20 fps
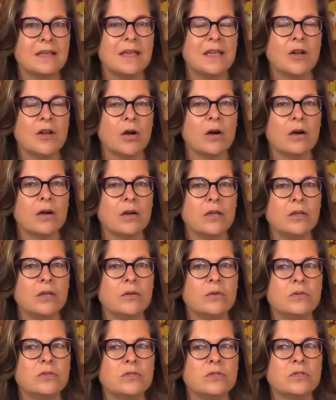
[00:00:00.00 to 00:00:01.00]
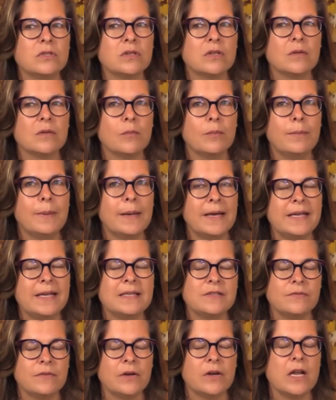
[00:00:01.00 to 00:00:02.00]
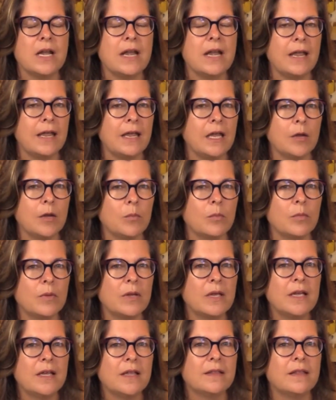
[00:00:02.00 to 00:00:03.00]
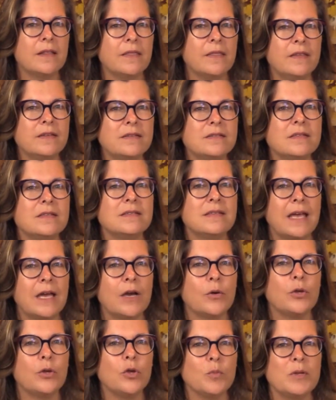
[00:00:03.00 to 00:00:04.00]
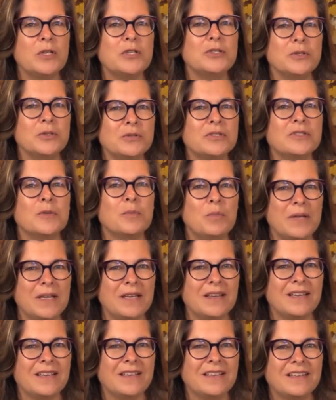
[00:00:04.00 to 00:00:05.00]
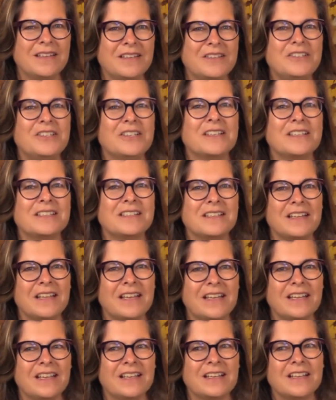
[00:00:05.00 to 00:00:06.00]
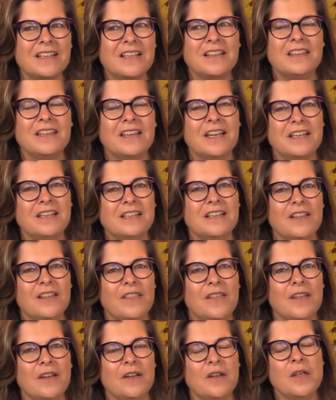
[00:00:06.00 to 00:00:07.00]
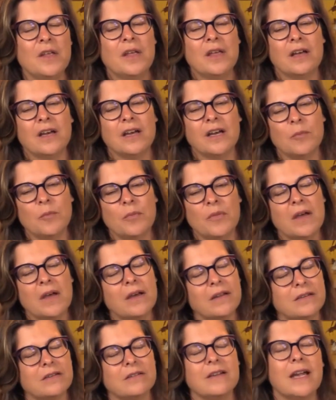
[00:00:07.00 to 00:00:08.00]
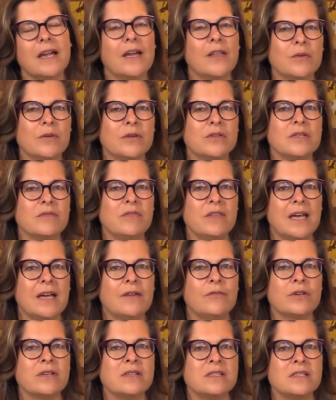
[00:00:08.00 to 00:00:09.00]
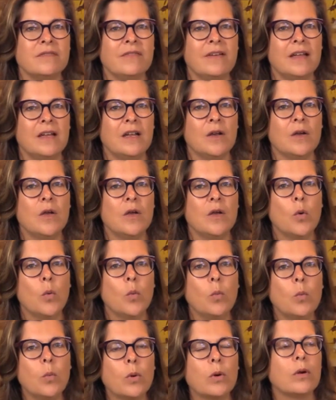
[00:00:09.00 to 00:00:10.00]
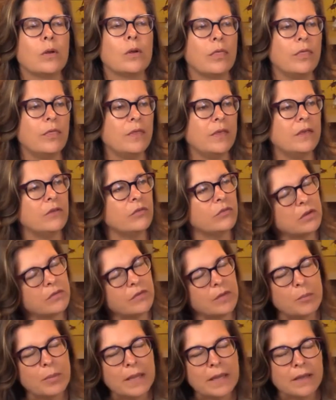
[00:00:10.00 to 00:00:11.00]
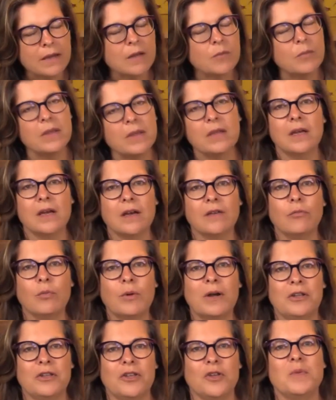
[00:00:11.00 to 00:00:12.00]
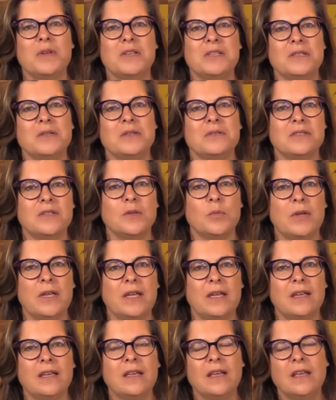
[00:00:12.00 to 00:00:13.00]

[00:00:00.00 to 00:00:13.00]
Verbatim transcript: argues by its very name that this is how humans used to be. Just like the idea that the hunter-gatherers of the African savannah were the sort of epitome of what humans used to be.